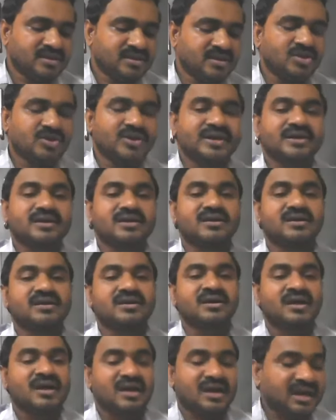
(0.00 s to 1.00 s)
Okay,
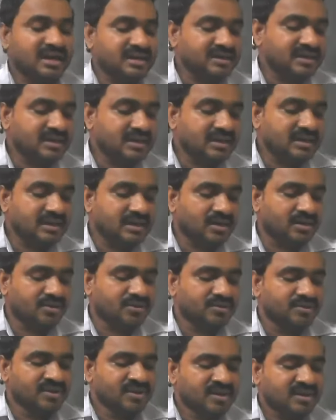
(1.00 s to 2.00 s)
until
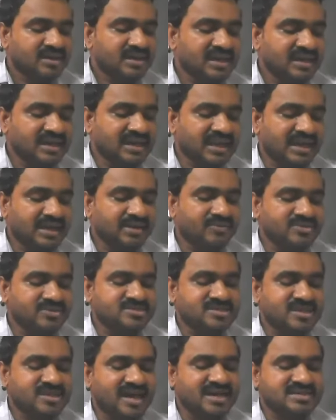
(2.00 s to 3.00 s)
now, a
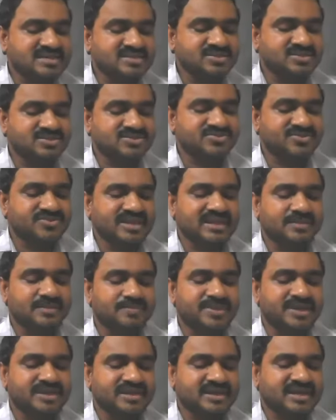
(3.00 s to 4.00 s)
language has usually
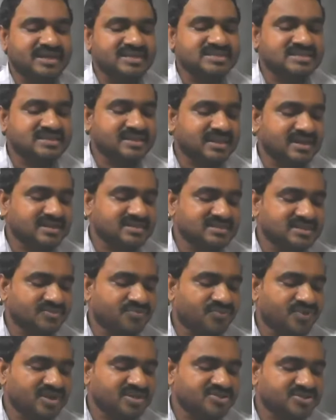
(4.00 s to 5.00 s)
been considered as a
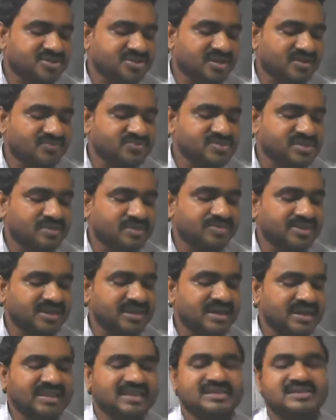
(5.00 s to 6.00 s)
function of
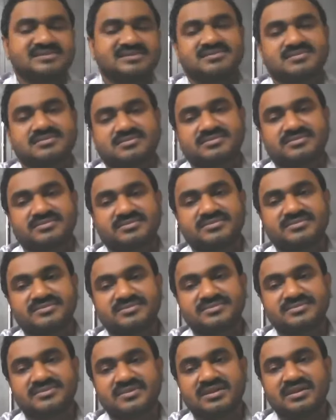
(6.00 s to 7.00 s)
something else.
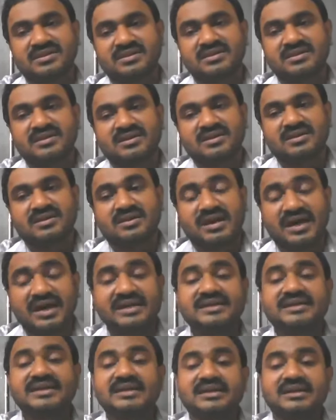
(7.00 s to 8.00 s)

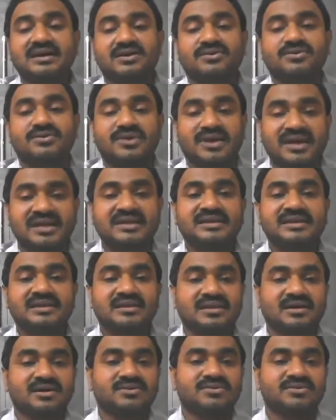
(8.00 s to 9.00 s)
Until now,
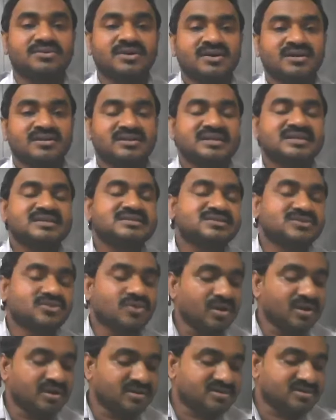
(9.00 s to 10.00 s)
these
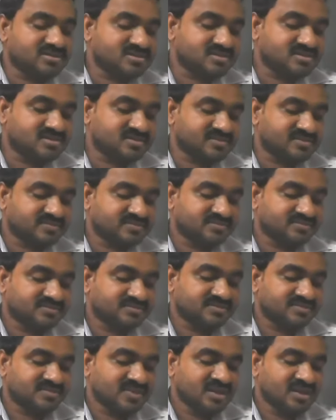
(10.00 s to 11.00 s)
scholars,
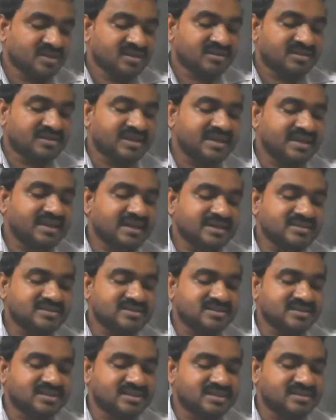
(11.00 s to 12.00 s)
they
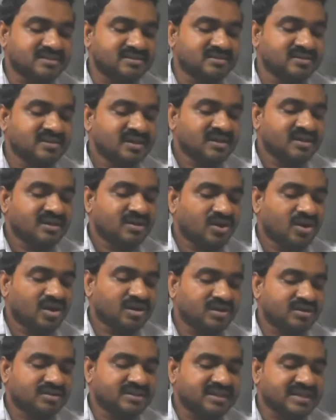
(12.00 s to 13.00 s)
consider
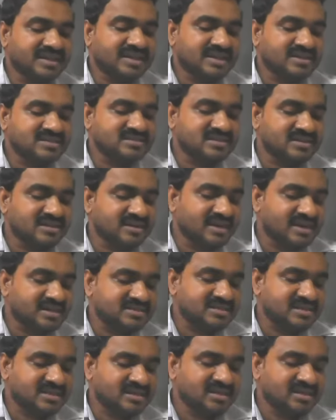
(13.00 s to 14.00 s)
they
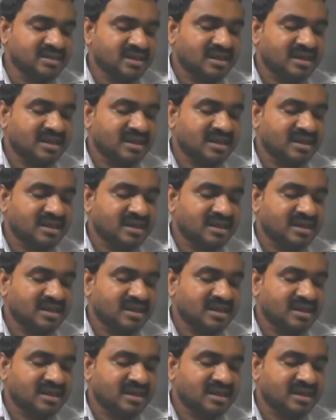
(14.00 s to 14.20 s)
consider